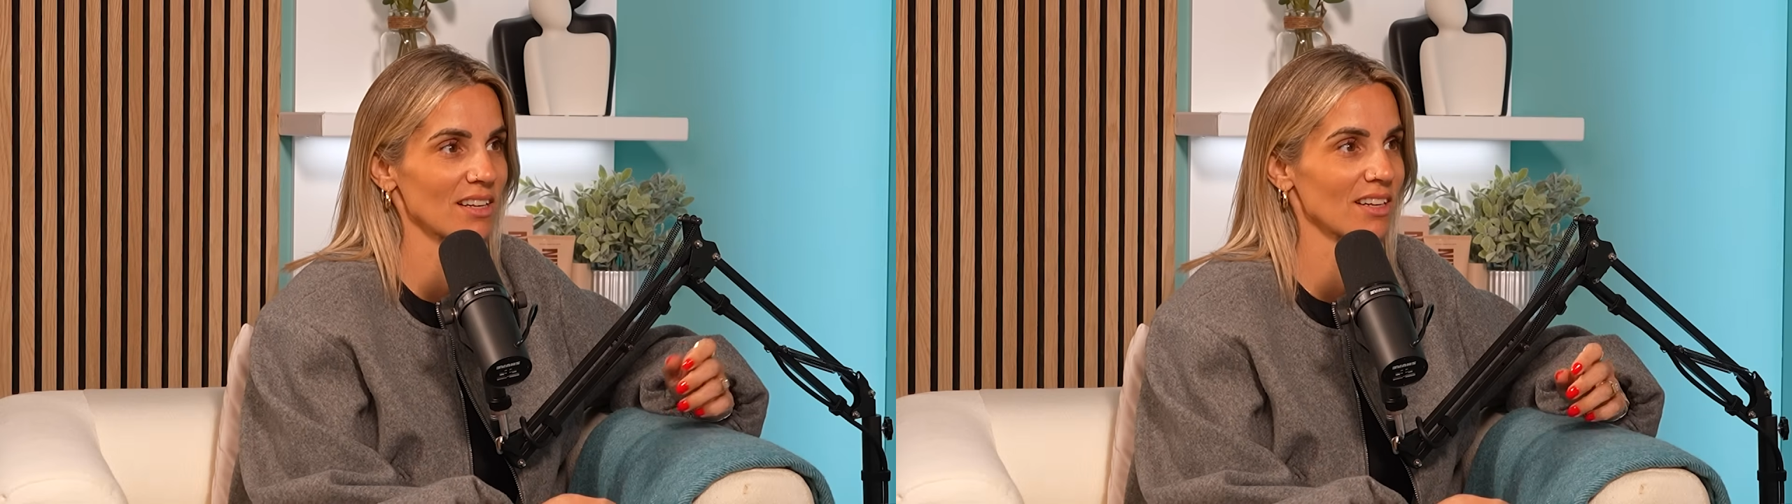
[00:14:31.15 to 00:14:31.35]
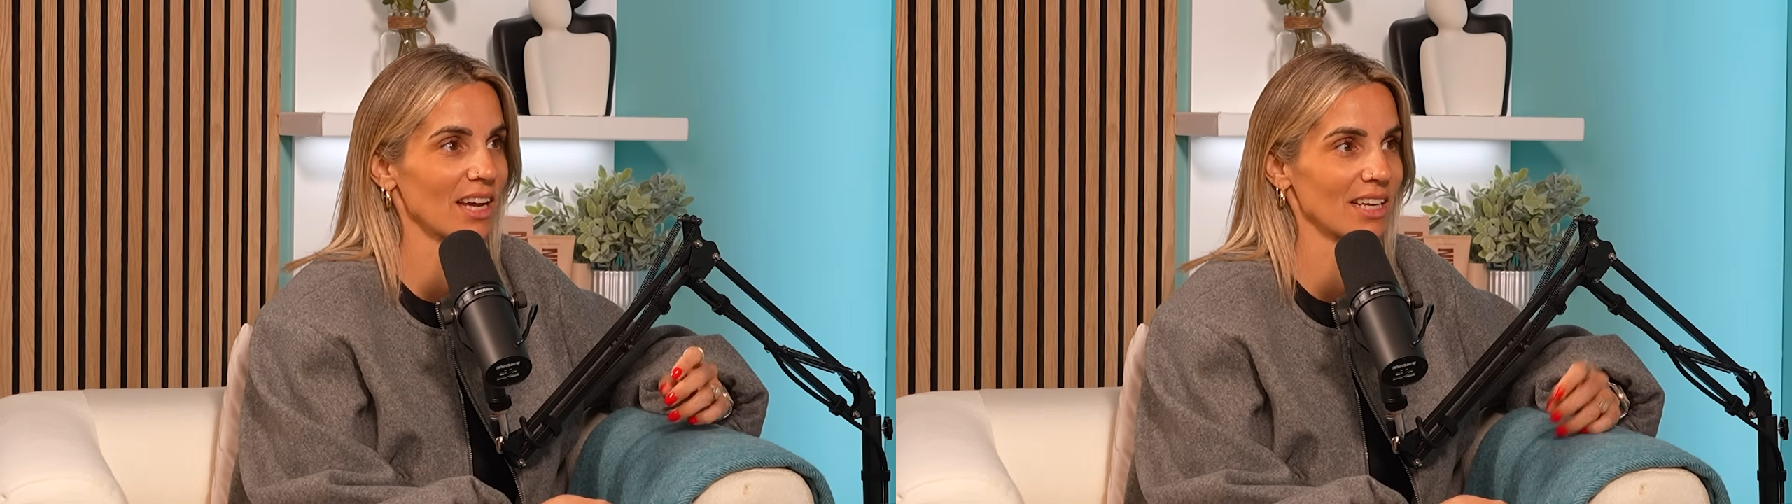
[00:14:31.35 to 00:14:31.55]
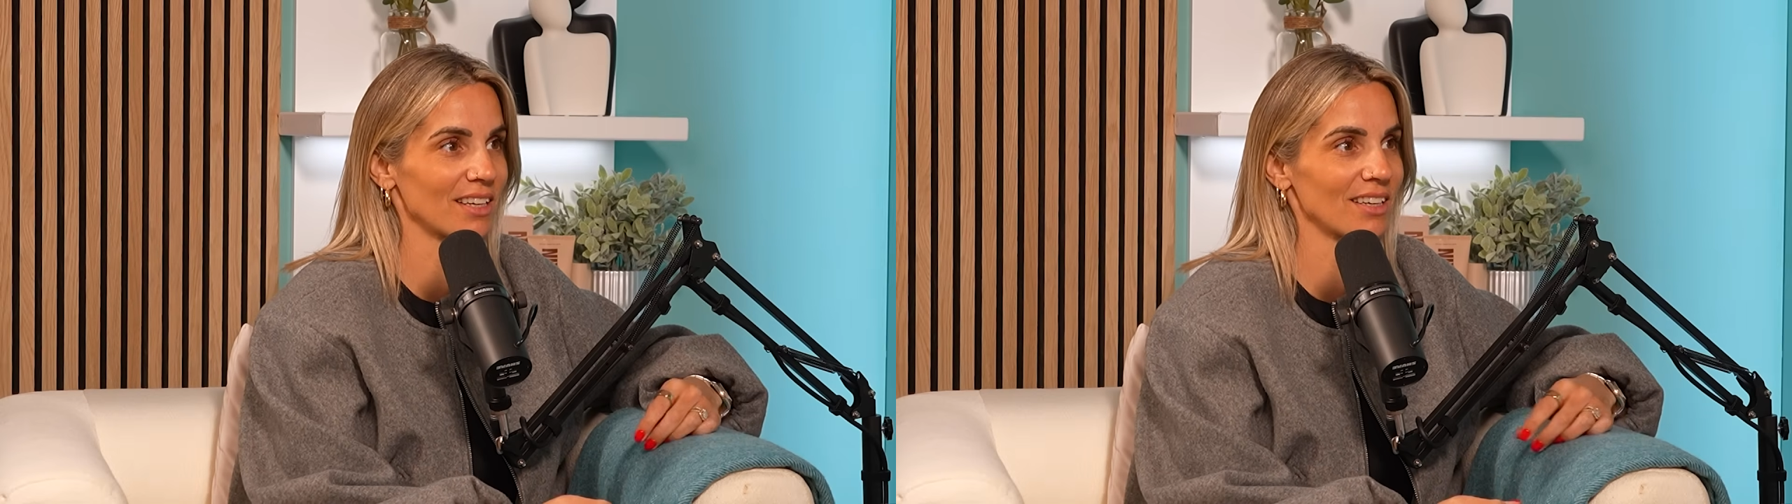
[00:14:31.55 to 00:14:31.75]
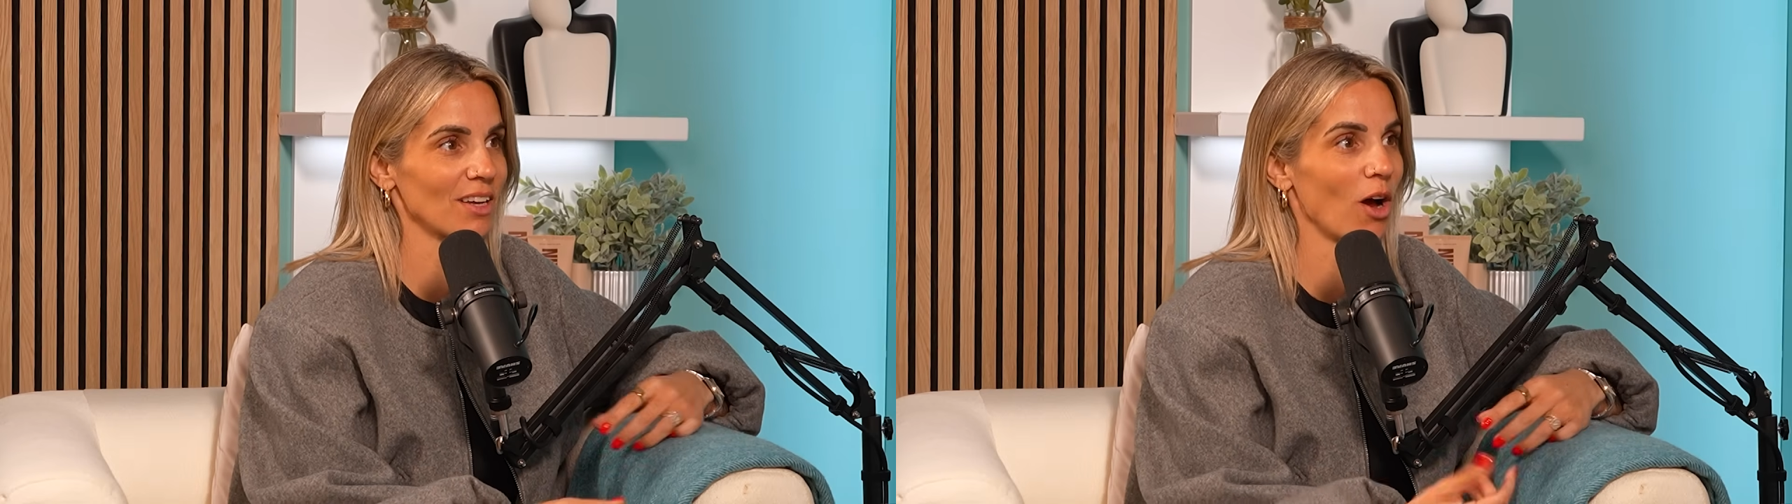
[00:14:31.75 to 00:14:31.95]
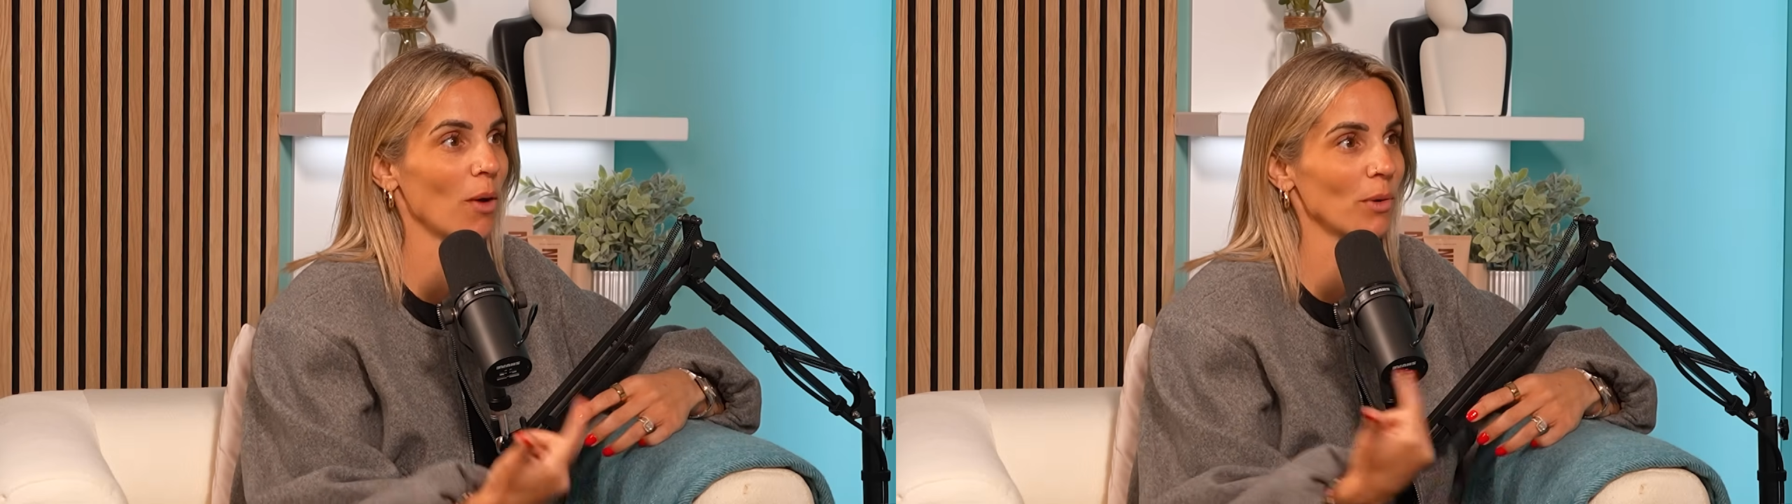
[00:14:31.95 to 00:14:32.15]

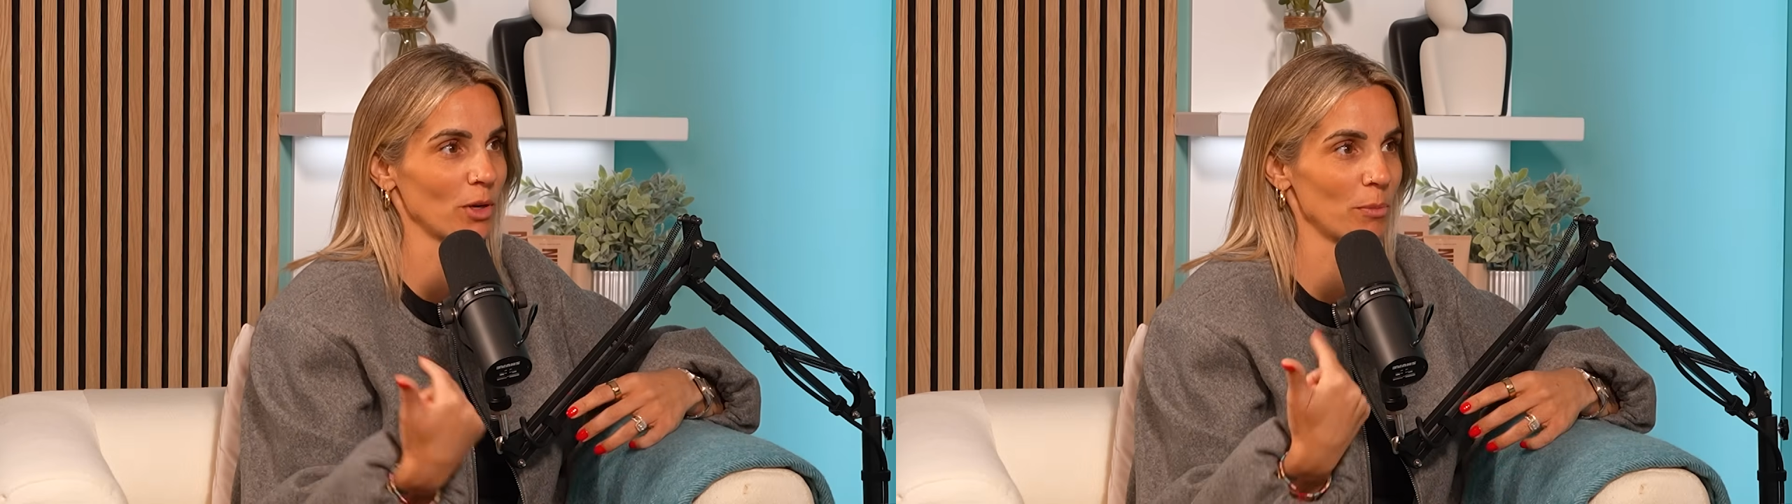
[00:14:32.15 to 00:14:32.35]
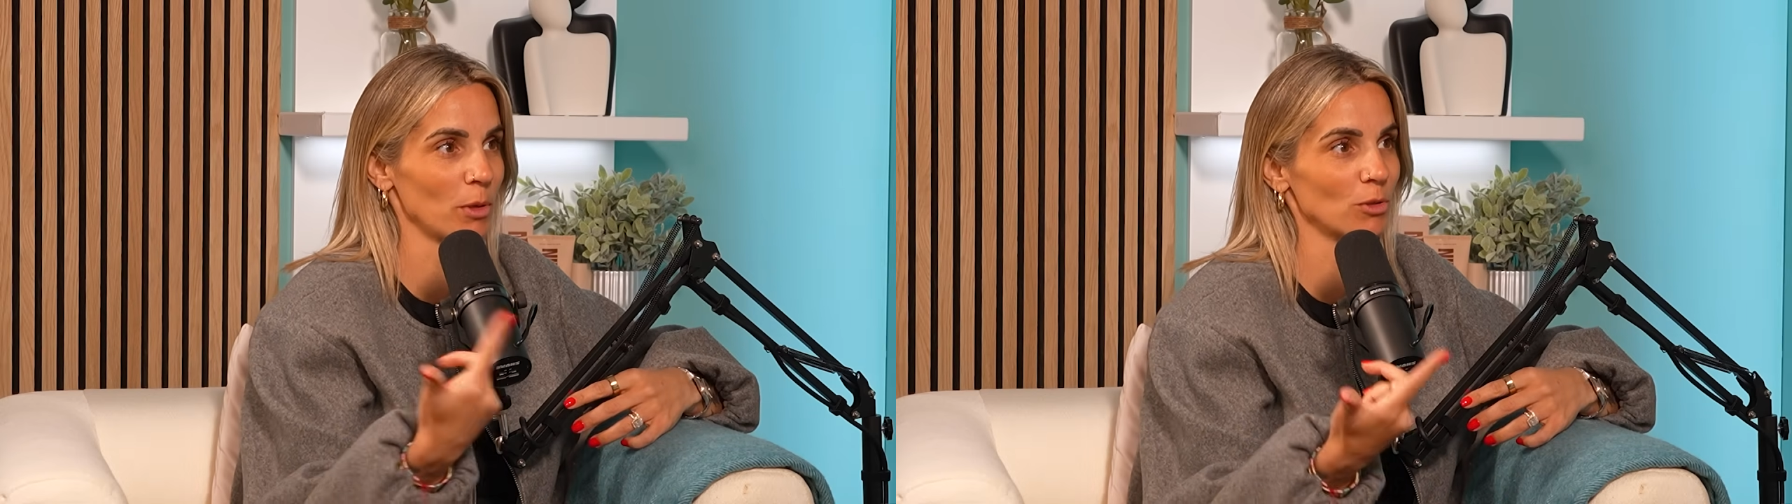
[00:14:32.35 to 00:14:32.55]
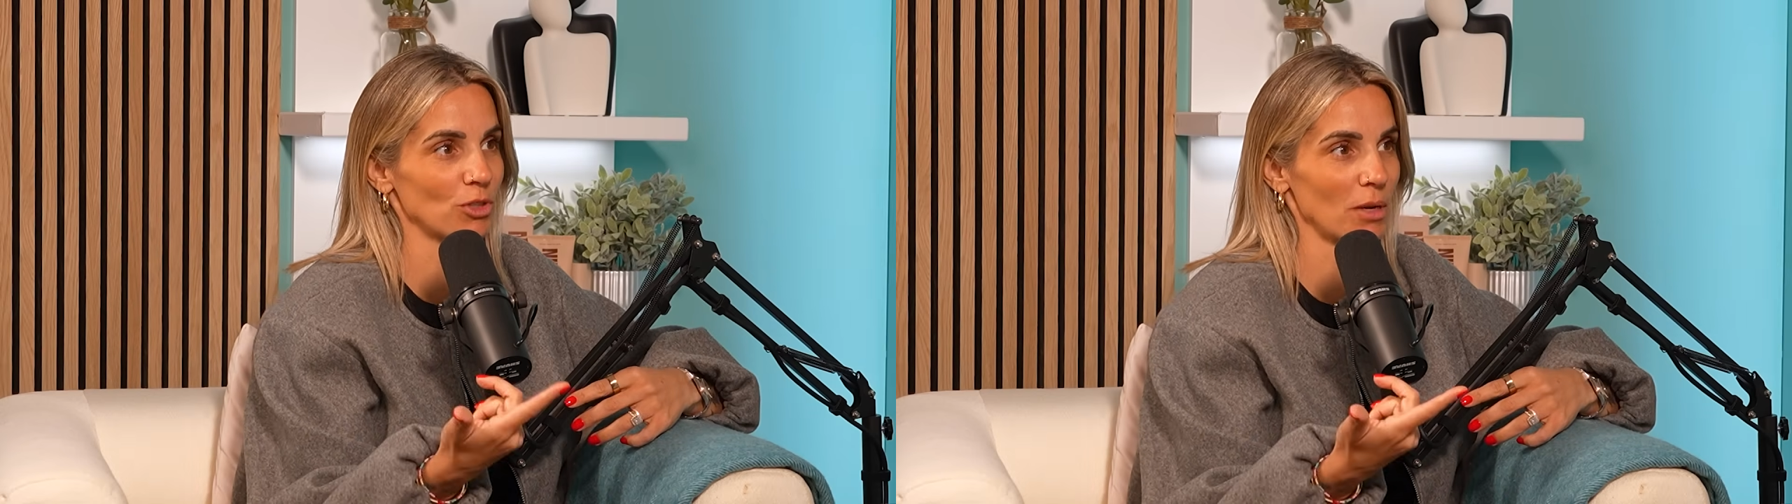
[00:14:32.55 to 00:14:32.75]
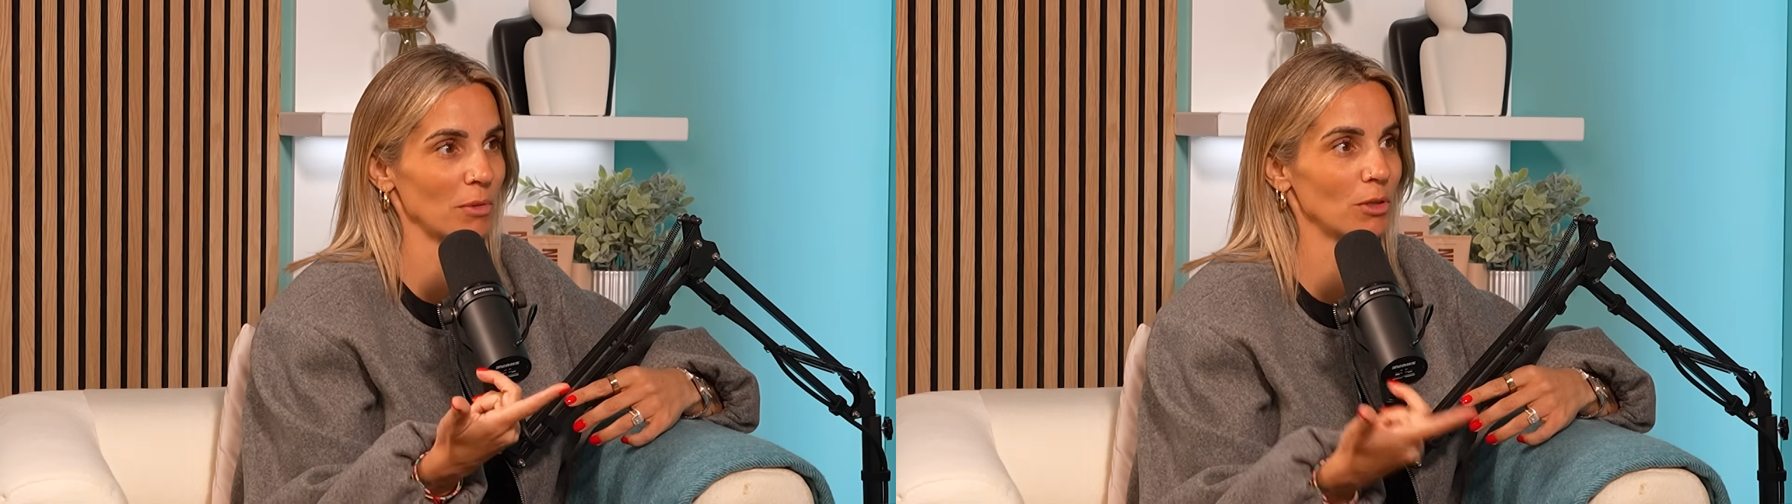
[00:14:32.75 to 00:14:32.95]
I went on a boat trip.